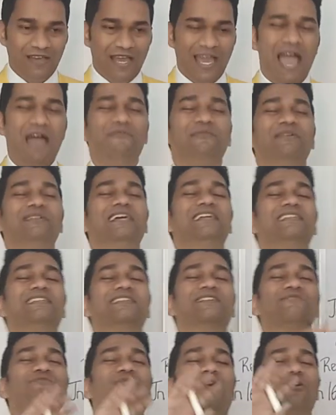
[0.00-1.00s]

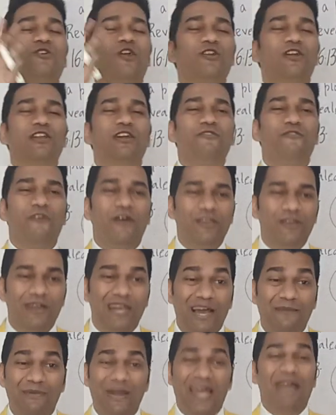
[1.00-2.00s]
Everything for not only for your
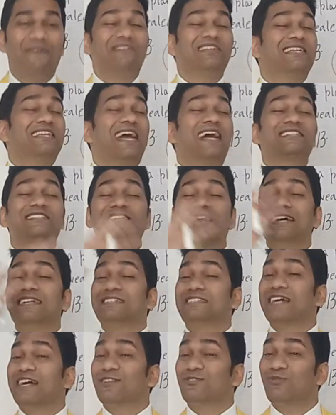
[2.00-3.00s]
life, but everything that's
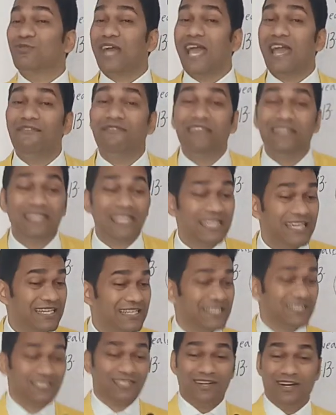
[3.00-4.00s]
concerned to everything in
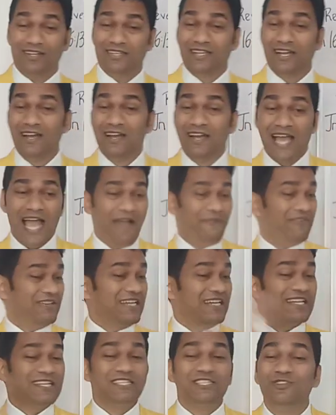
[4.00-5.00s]
this earth, everything
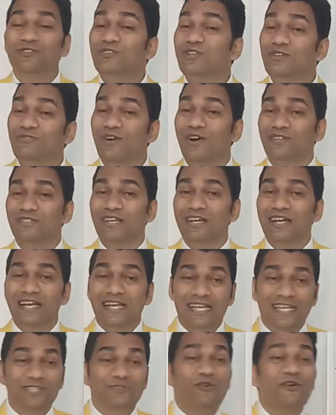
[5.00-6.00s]
in this universe,
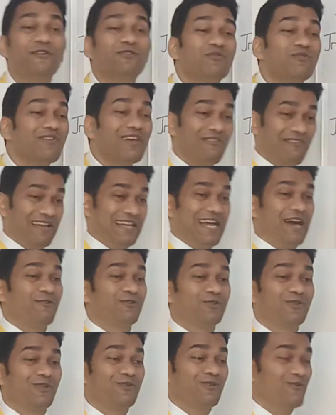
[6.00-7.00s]
is going to reveal
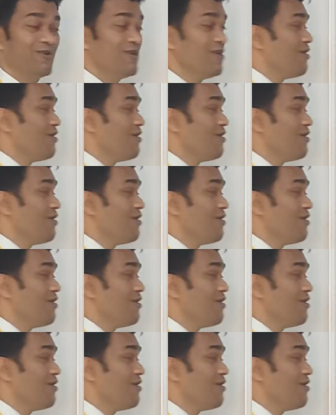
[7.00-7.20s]
out to you.